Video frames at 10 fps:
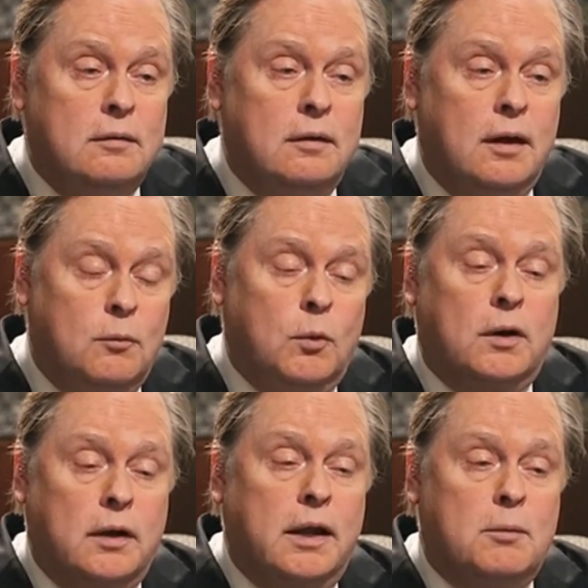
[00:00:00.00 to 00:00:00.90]
and
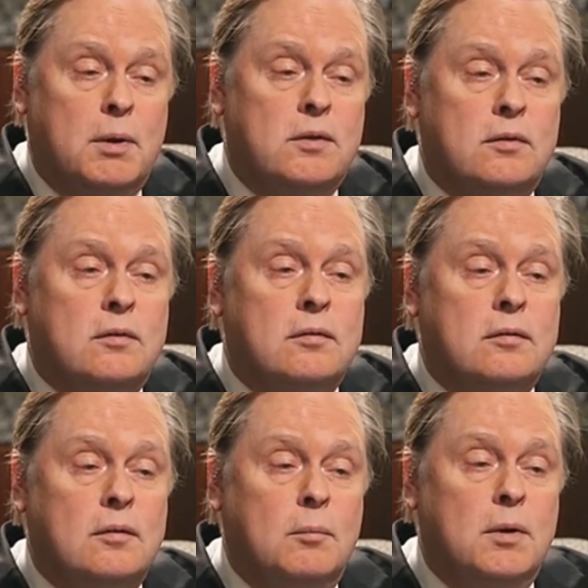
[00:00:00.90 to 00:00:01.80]
work on that basis.
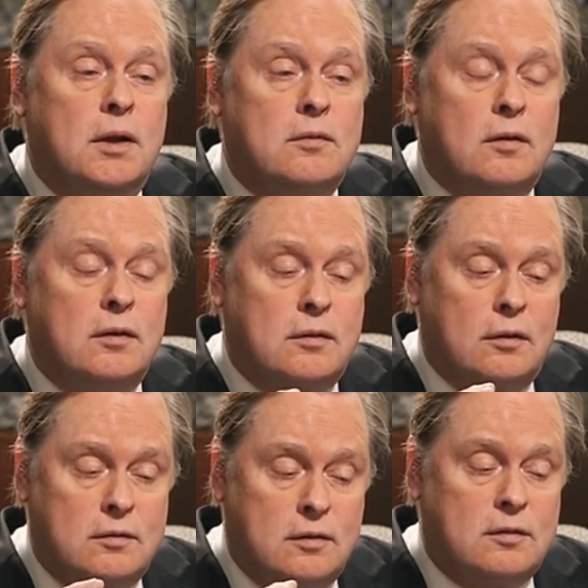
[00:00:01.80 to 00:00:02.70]
I mean, it's
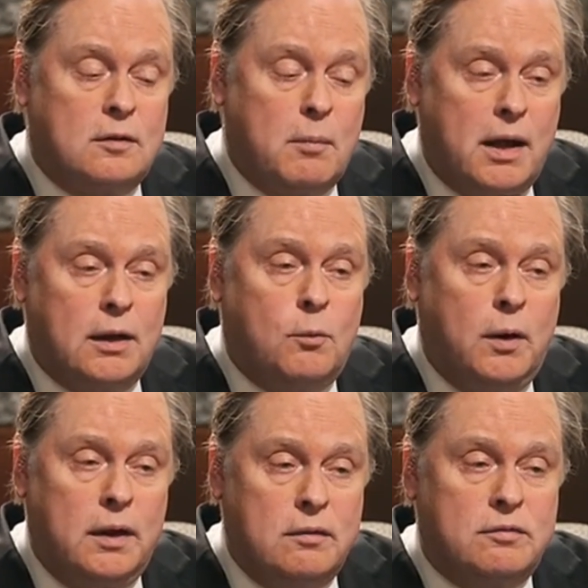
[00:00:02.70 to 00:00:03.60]
a systematic
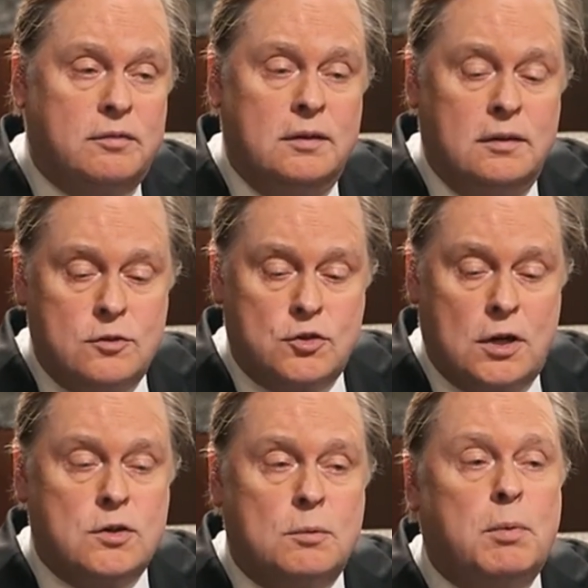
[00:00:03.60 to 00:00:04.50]
way of
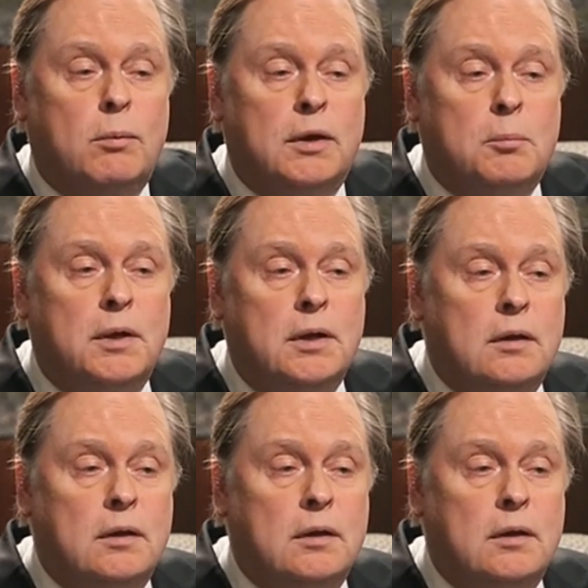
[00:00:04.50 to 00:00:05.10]
changing public opinion.